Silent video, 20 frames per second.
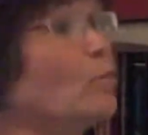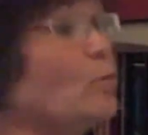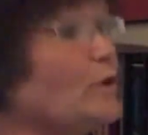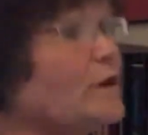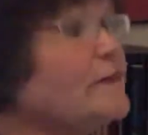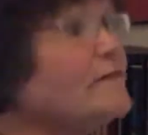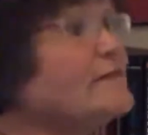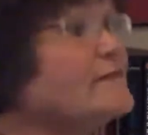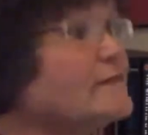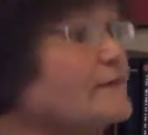we
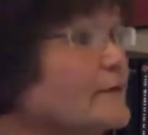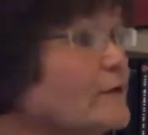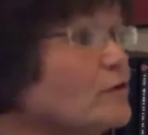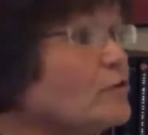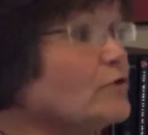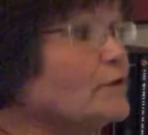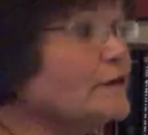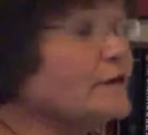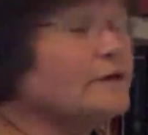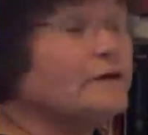
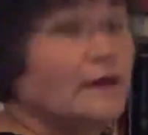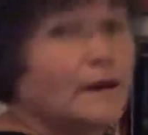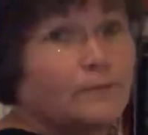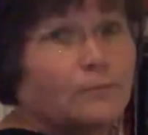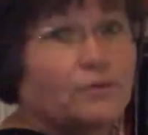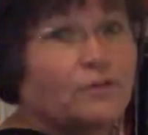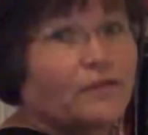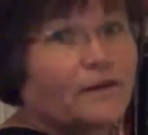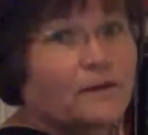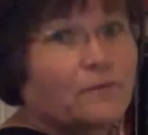still end up
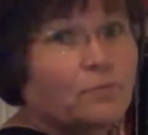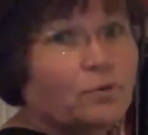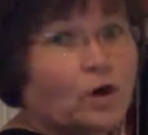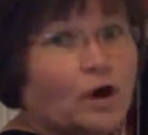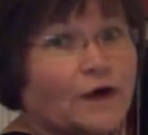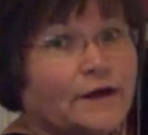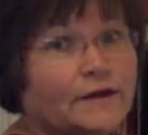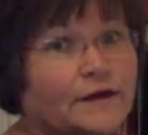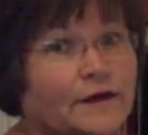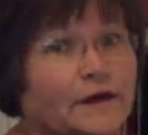with a
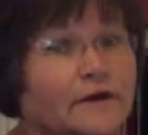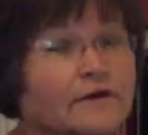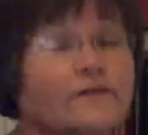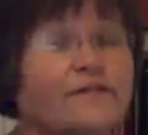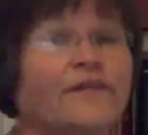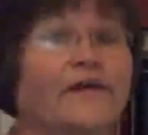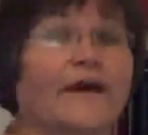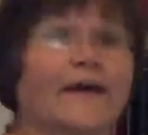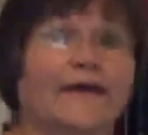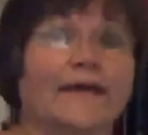product
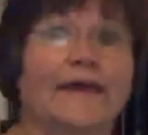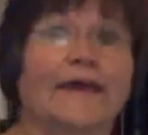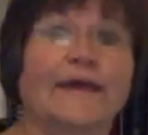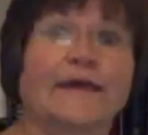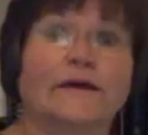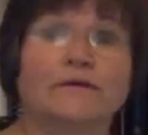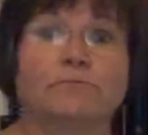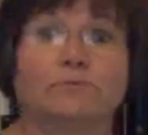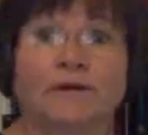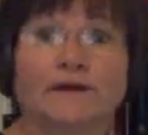that
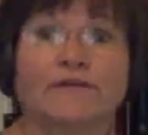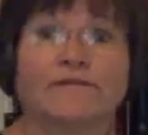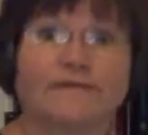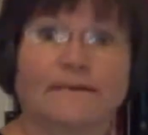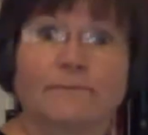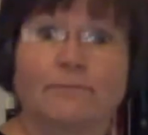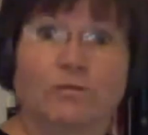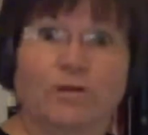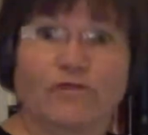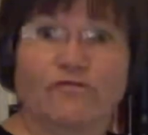can be
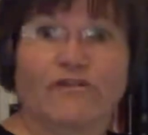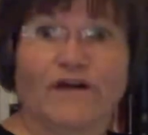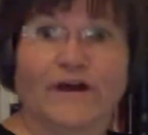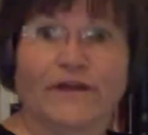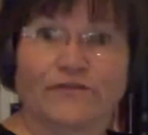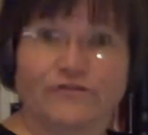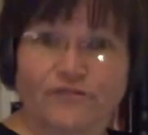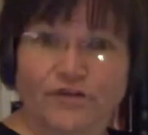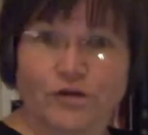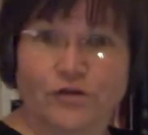simplified
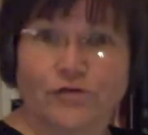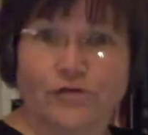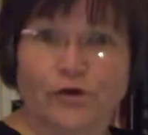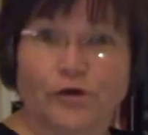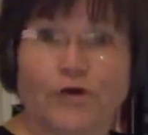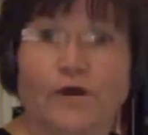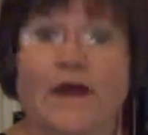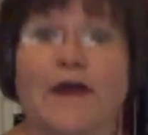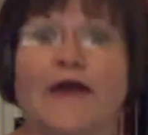further.